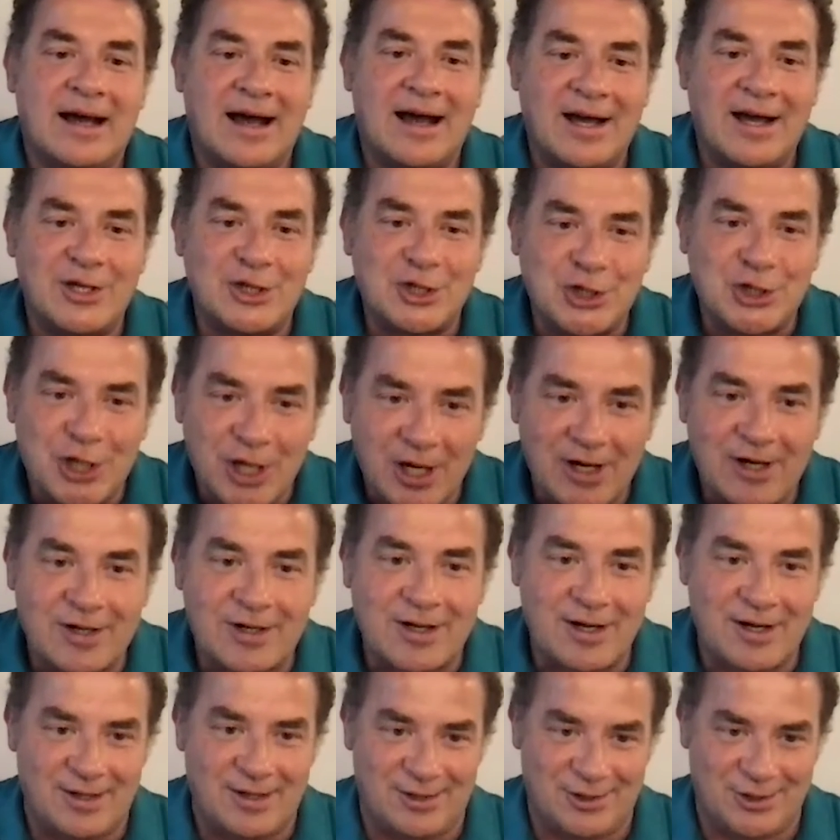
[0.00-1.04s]
a shared
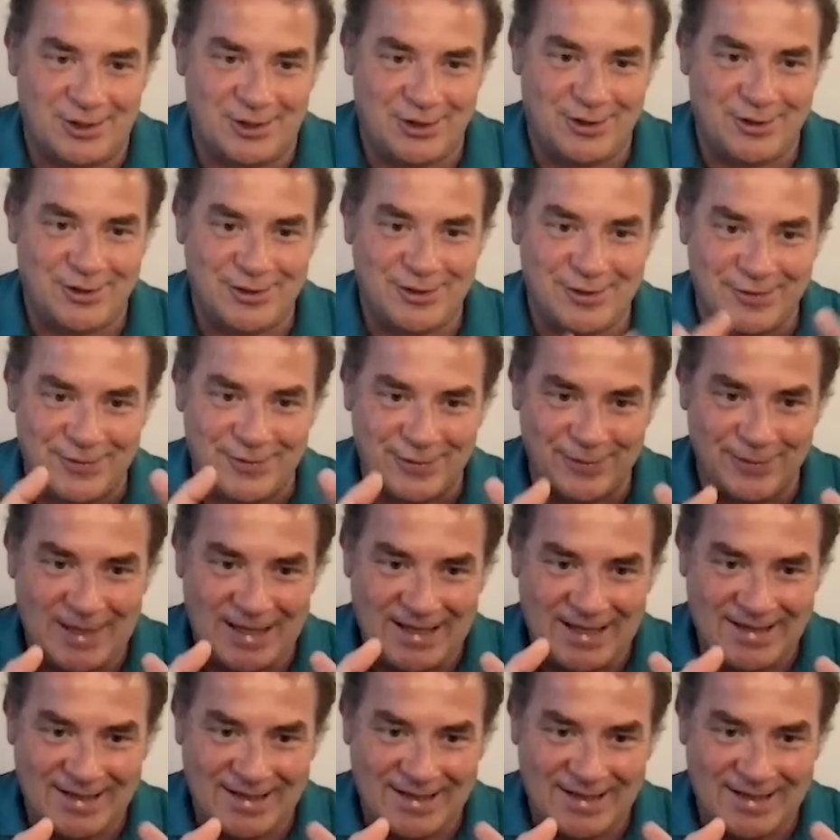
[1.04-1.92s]
culture. So for me,